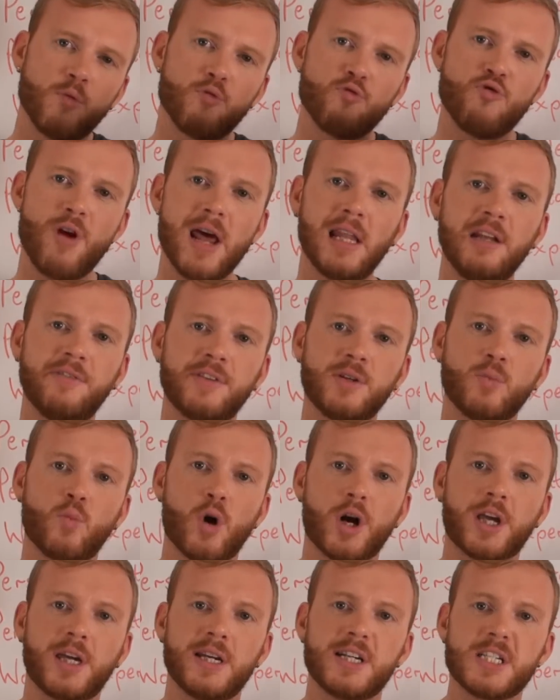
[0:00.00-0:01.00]
Relevant
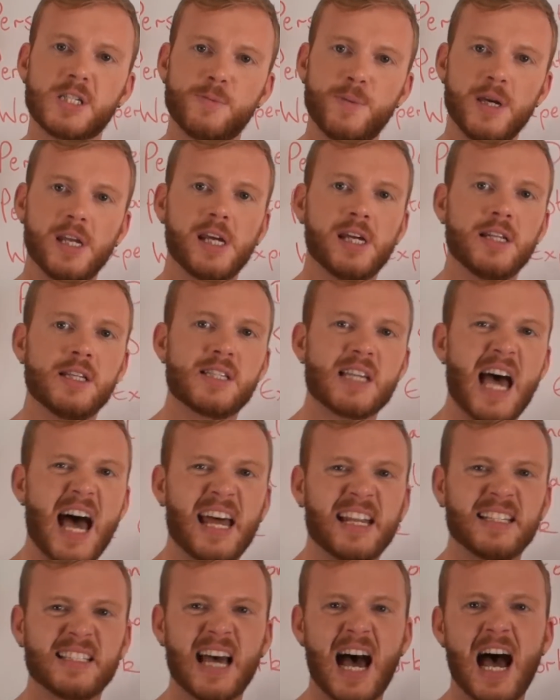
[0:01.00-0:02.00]
work experience,
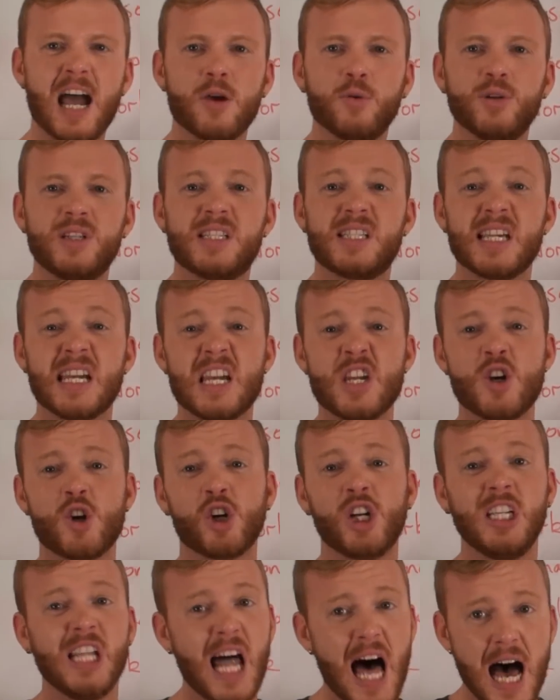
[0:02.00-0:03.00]
and I would say your
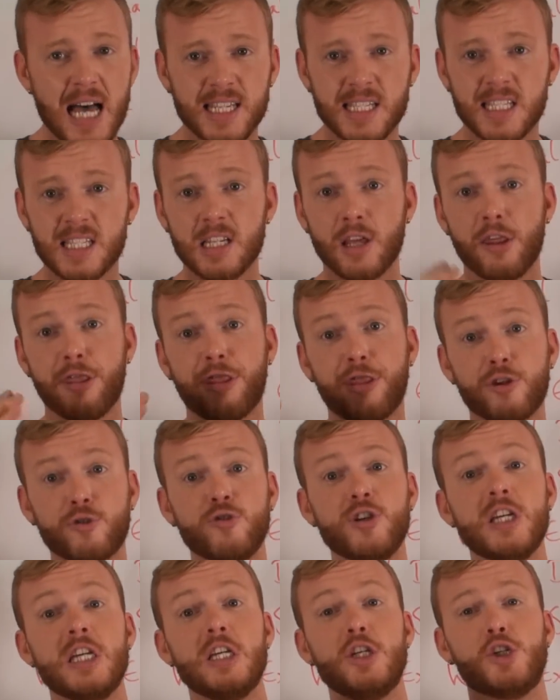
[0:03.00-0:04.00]
last
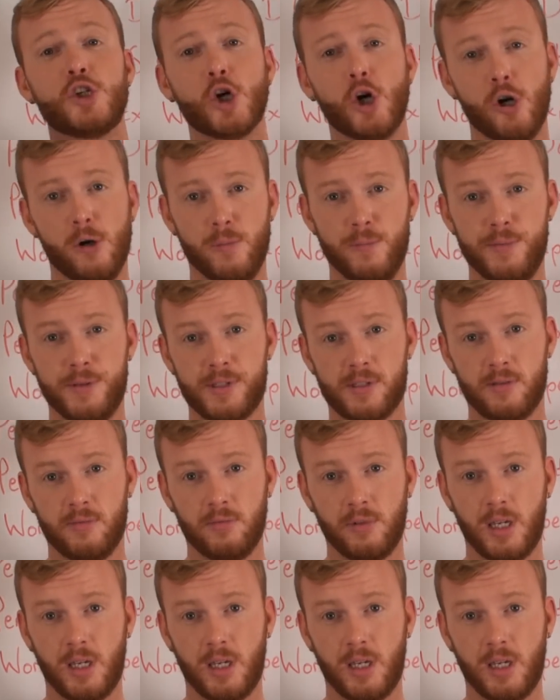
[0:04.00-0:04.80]
3 jobs.